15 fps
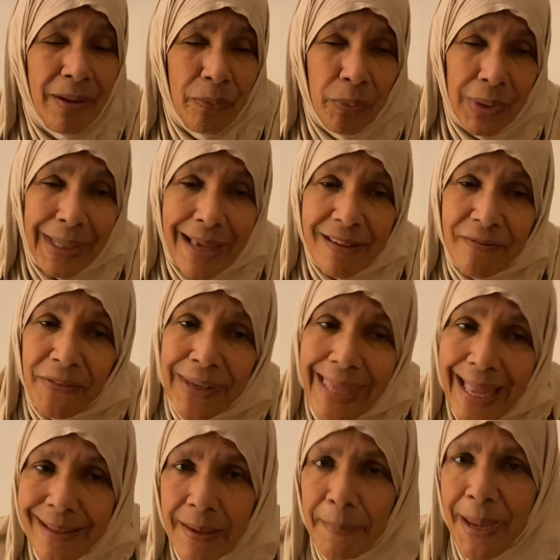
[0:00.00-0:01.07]
let's
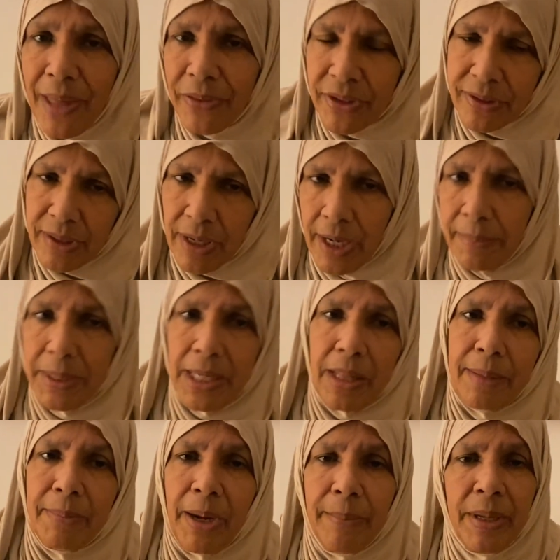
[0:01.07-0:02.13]
forget about the timing at
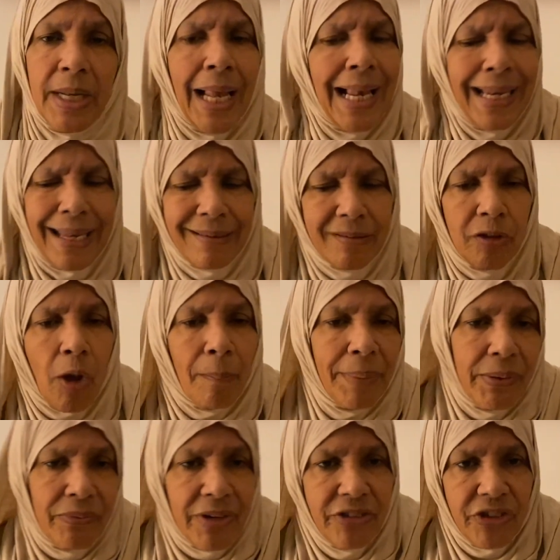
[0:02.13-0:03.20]
the moment. Let's not
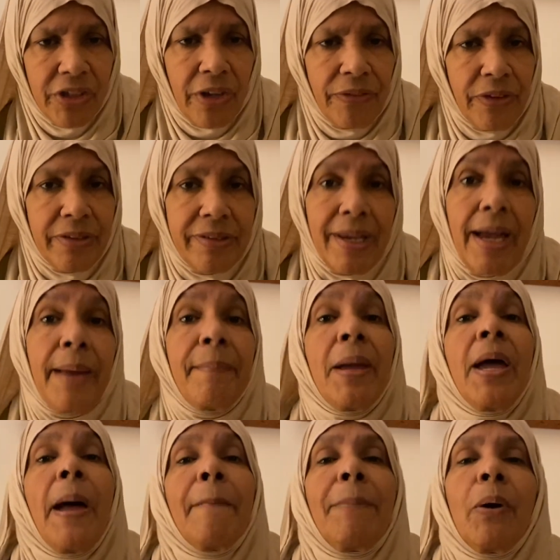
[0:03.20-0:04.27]
be rigid on the time,
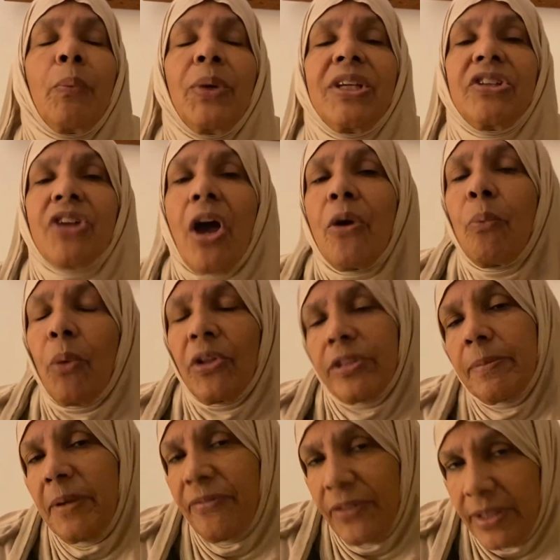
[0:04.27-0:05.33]
but we don't want
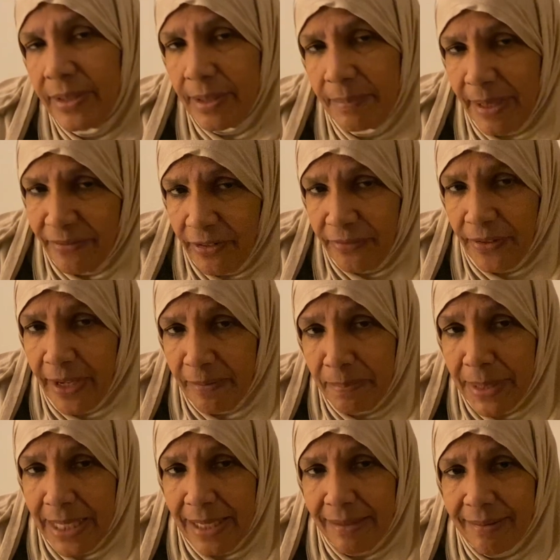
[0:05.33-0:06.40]
to be feeding them every 5
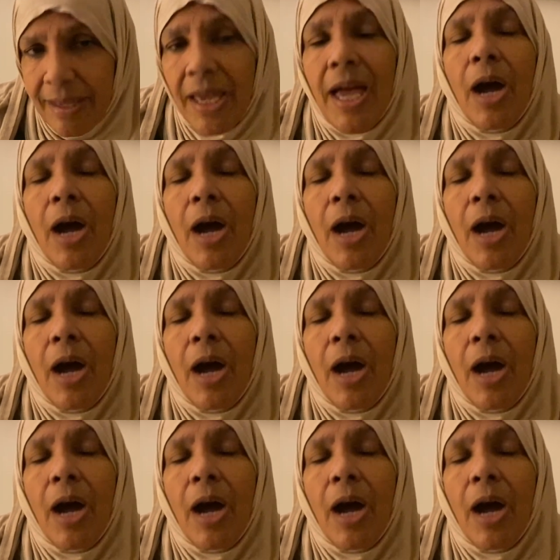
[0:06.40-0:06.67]
minutes.